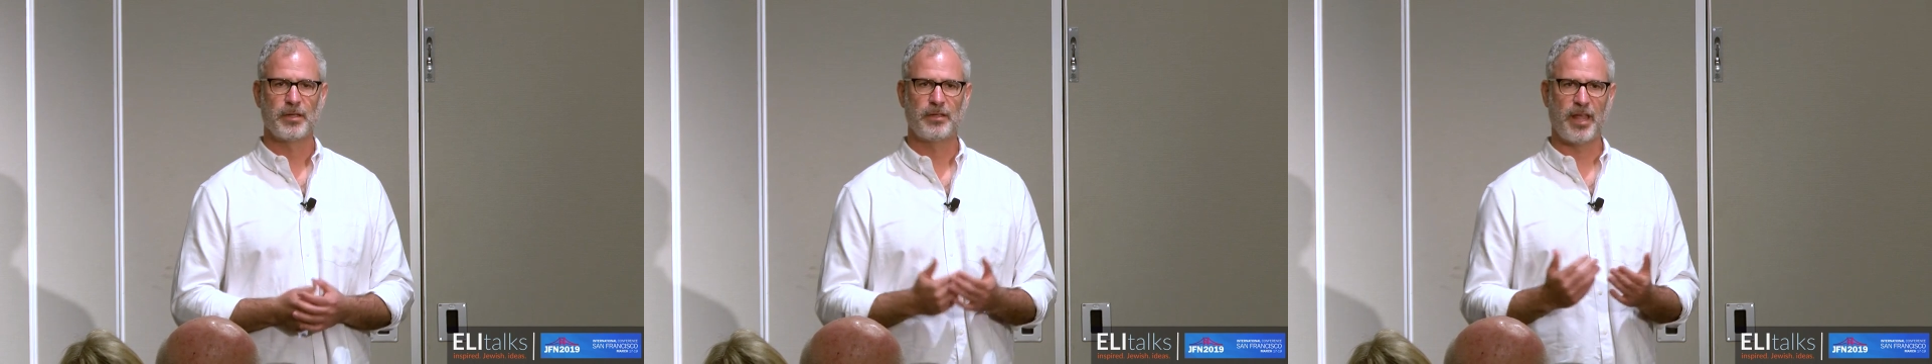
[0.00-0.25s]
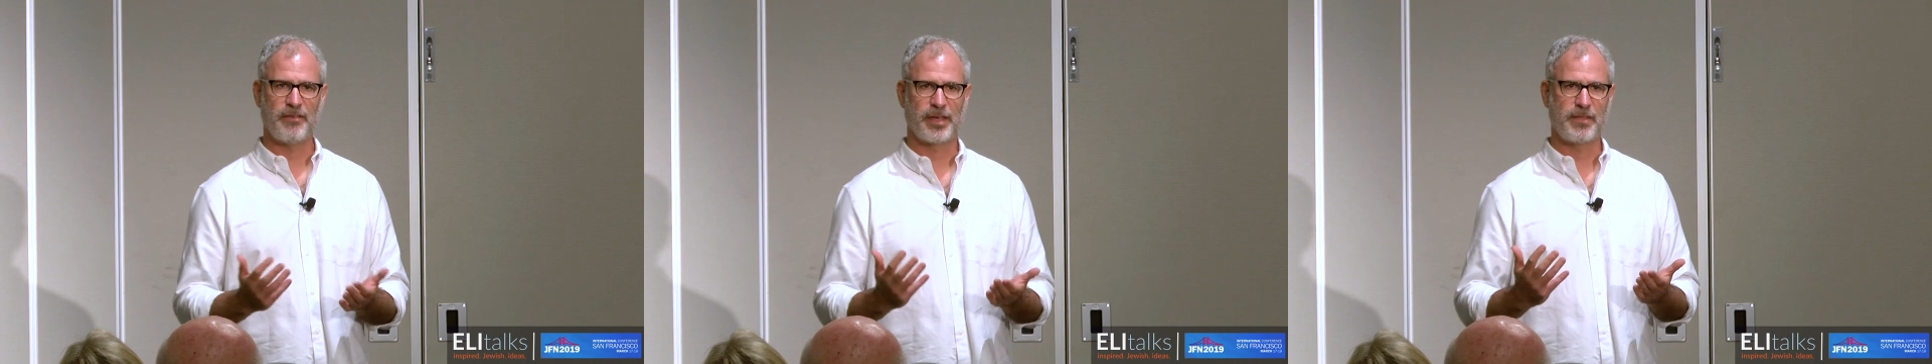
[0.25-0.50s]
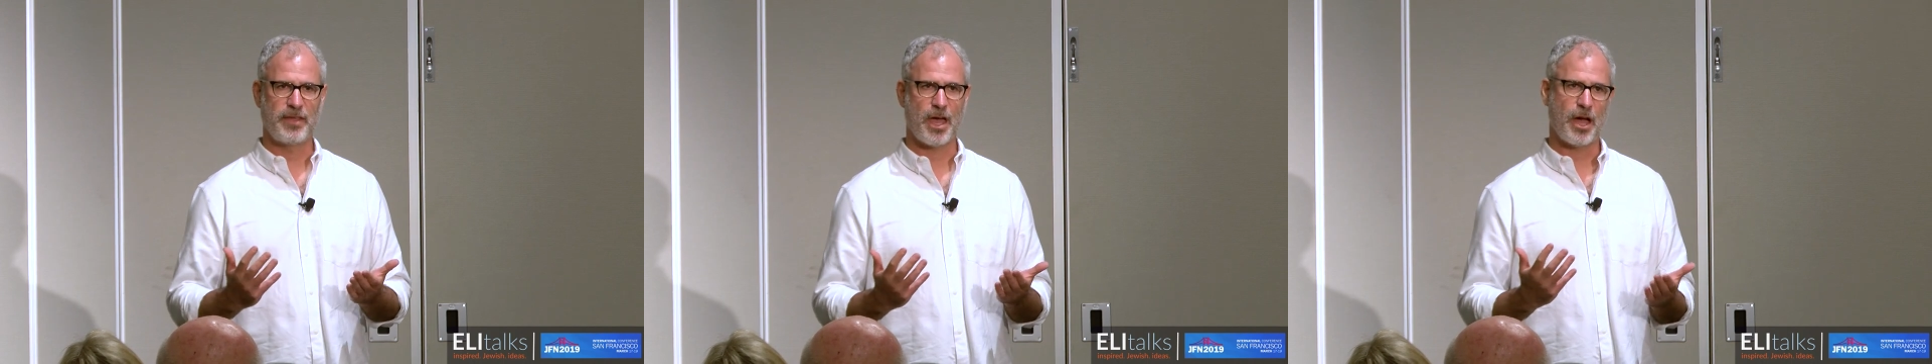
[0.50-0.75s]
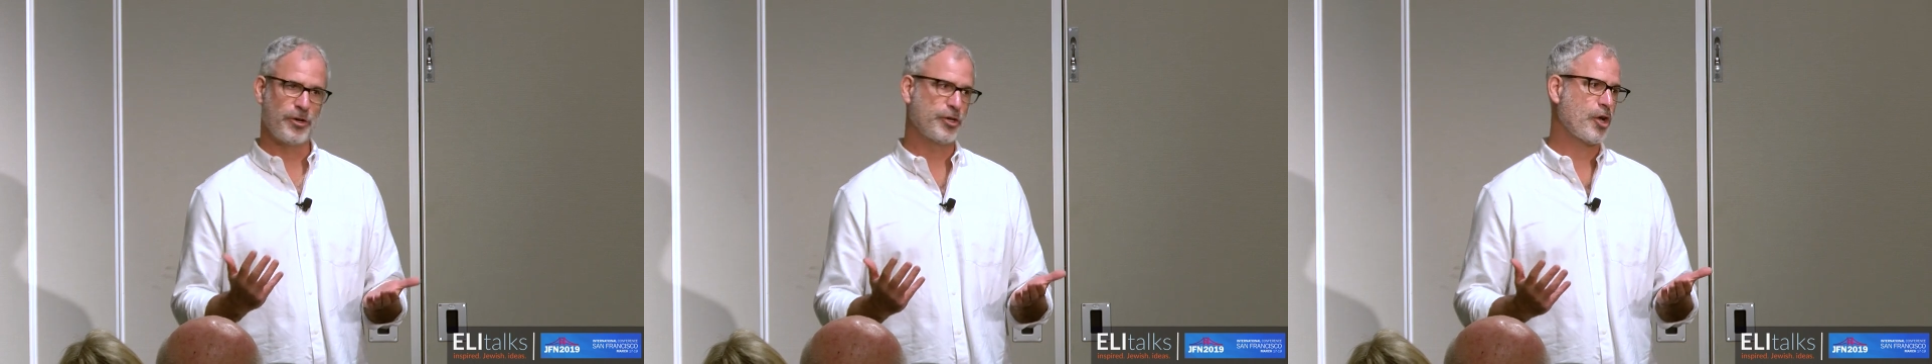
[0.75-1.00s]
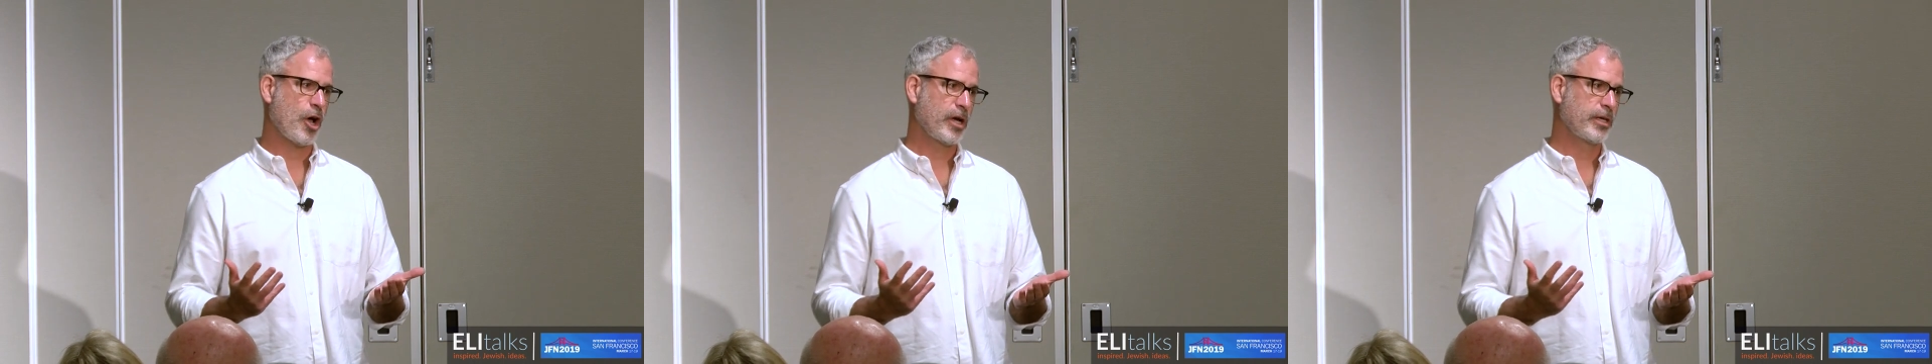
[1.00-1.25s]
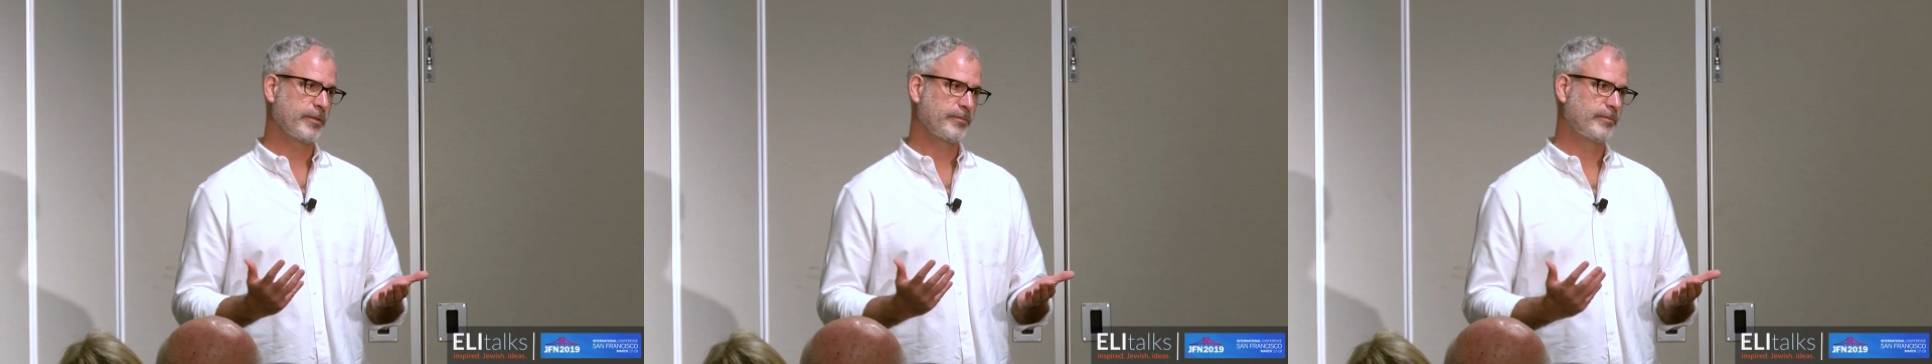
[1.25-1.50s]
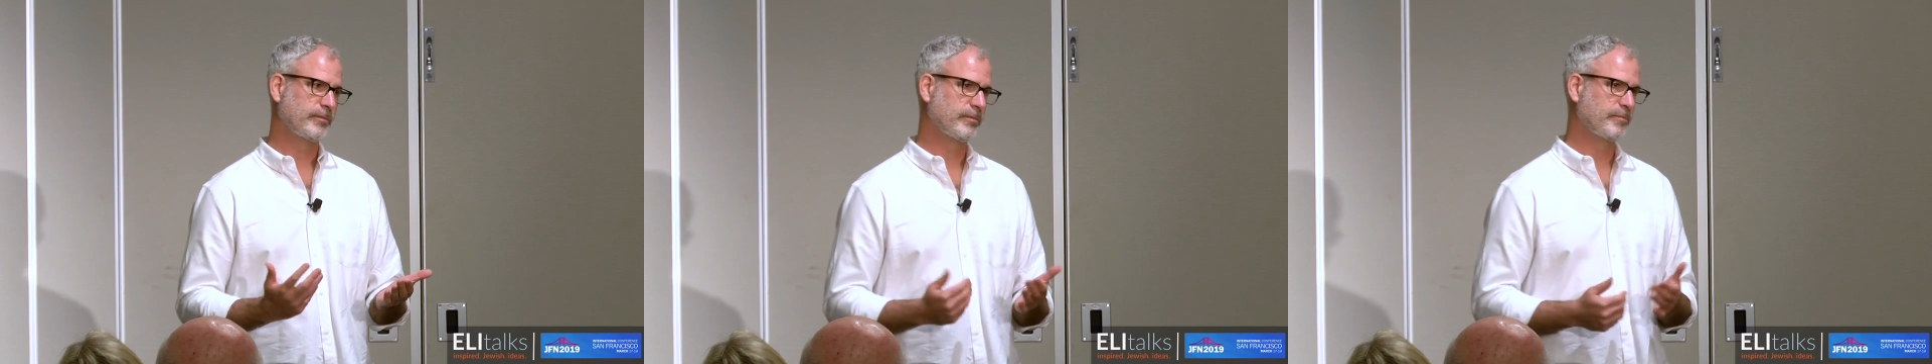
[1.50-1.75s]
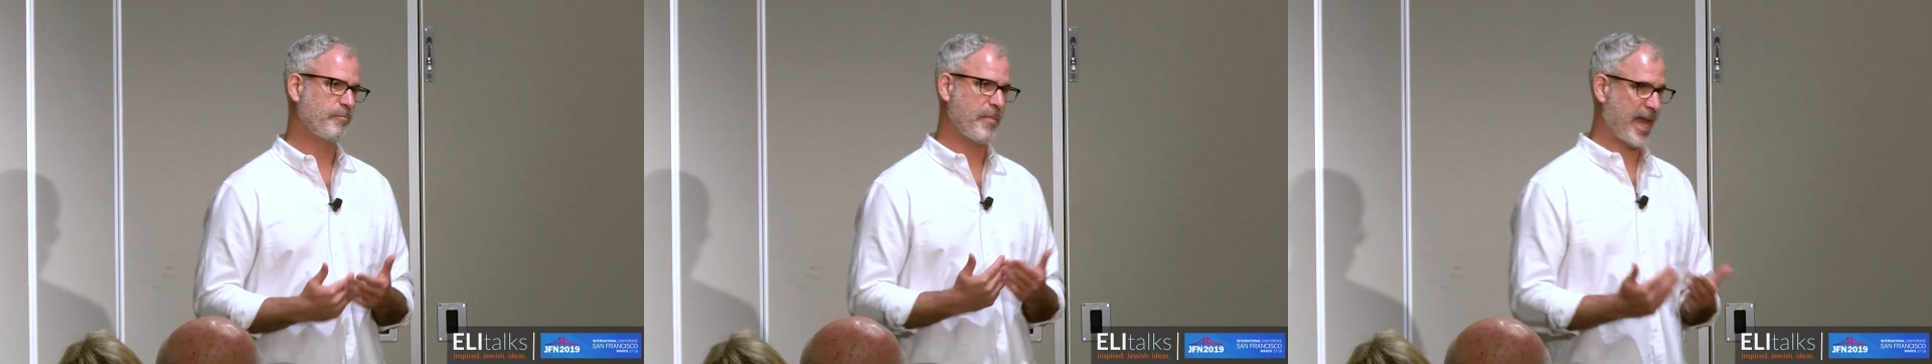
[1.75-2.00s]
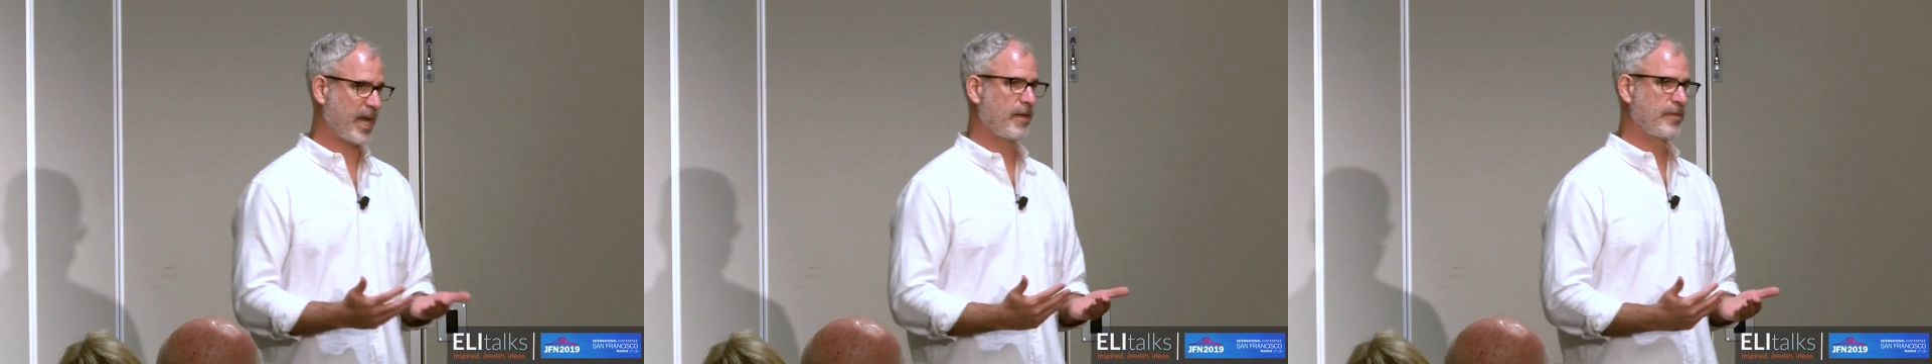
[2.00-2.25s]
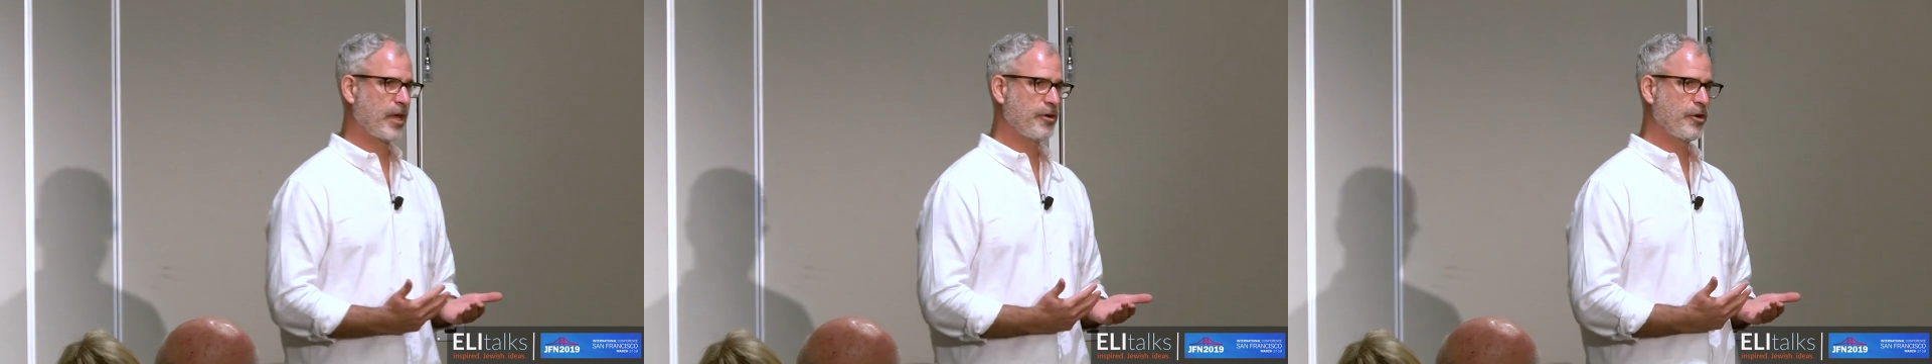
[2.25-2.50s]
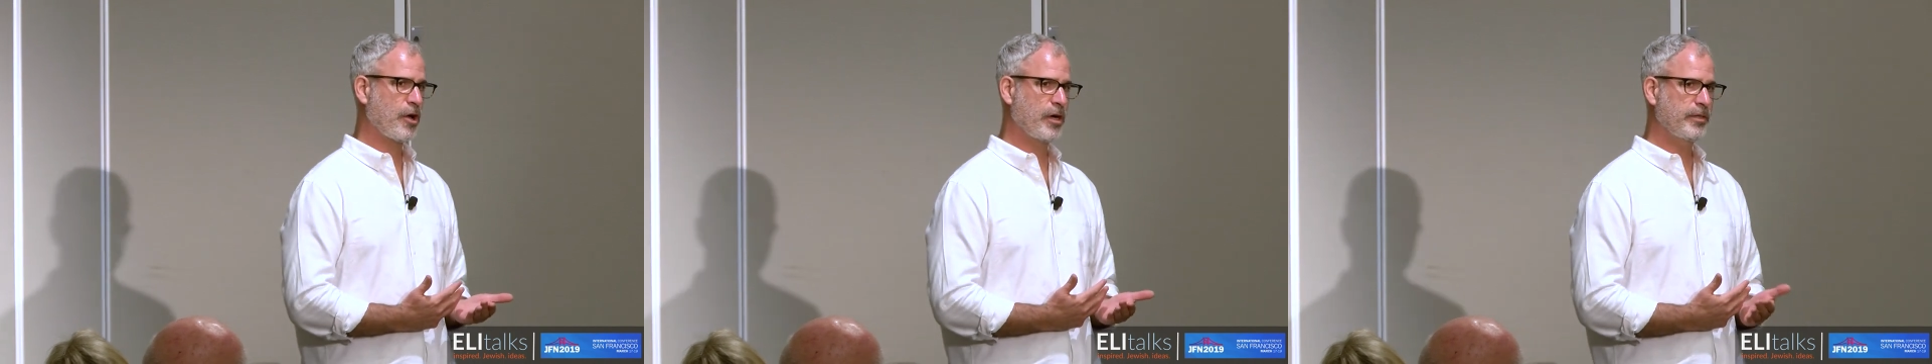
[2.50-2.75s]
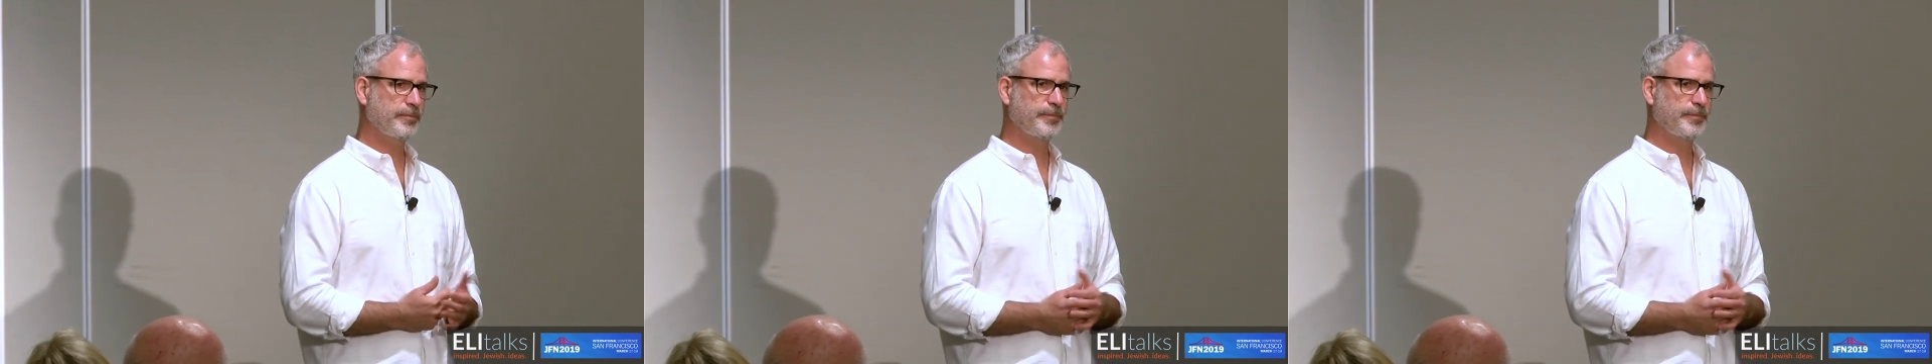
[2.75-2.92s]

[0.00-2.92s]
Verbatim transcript: loving the underdog, betting on the underdog,